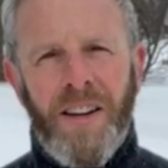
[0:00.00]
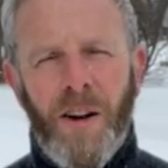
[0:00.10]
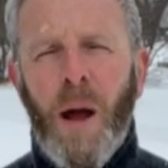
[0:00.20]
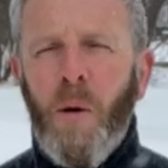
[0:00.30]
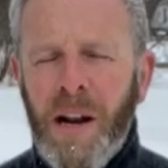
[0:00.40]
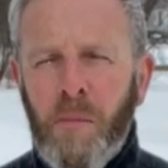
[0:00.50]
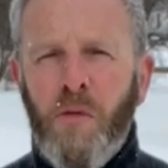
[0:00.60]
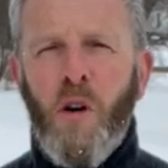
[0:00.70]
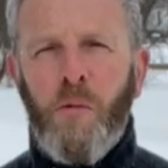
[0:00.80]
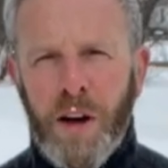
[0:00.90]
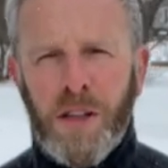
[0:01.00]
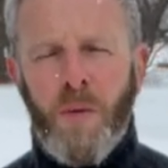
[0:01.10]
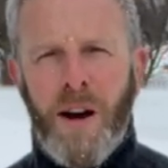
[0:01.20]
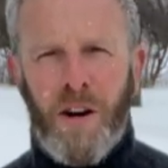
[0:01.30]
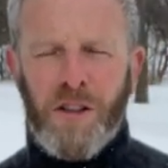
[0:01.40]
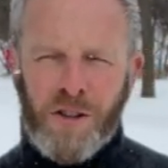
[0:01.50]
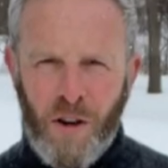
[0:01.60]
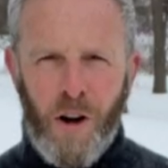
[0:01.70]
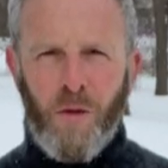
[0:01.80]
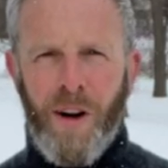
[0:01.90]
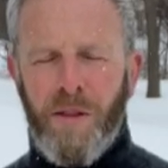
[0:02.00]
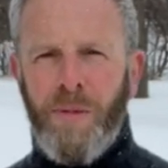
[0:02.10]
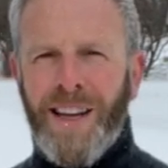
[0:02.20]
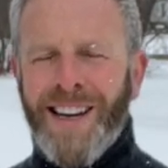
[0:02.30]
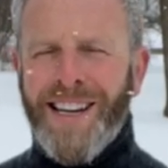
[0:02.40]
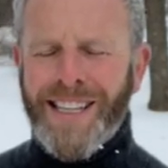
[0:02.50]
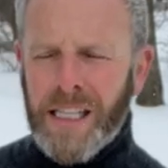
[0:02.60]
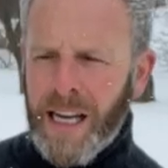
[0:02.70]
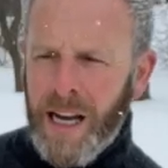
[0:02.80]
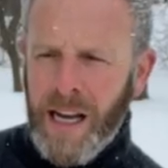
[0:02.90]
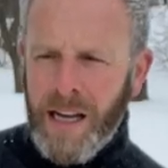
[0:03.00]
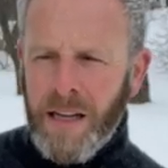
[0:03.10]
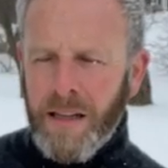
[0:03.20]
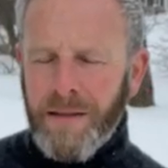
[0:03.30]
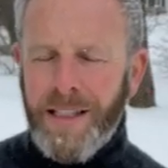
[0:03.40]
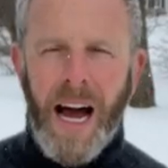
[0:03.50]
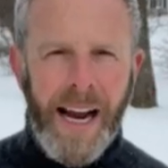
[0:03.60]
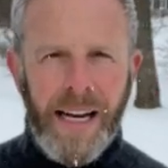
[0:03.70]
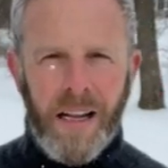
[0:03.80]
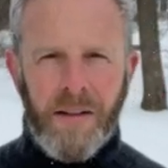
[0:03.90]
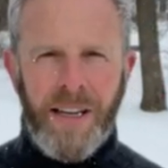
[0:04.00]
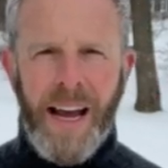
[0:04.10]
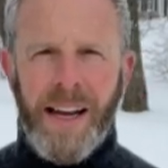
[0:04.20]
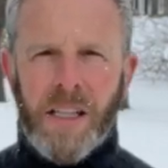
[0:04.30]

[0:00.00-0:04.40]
Okay, what an appropriate sweater to start with, because Die Another Day,